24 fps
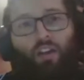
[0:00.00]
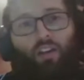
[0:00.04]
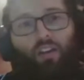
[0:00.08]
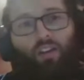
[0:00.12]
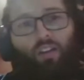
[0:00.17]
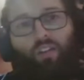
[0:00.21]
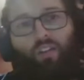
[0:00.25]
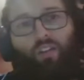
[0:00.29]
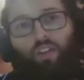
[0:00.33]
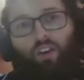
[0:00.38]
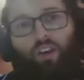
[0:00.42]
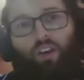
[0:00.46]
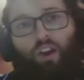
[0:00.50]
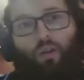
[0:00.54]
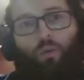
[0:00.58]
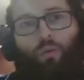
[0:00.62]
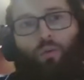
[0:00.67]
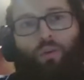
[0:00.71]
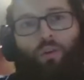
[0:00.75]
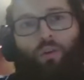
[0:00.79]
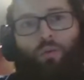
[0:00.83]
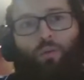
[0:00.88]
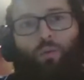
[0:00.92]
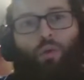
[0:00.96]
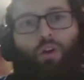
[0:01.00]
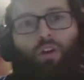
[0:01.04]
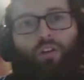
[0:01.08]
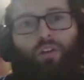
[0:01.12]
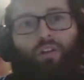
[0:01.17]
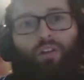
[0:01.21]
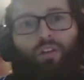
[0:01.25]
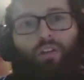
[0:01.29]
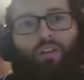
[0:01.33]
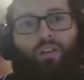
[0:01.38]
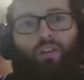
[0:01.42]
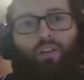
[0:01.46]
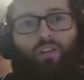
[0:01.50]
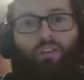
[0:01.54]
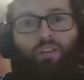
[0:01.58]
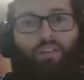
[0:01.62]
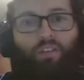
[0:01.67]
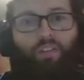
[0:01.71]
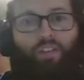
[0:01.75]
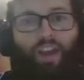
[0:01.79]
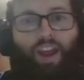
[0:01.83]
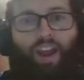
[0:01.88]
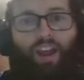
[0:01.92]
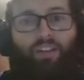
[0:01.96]
The second one wasn't a
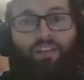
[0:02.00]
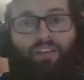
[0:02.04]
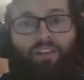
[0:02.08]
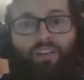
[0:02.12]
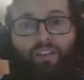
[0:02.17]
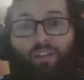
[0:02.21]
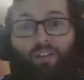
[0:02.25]
success.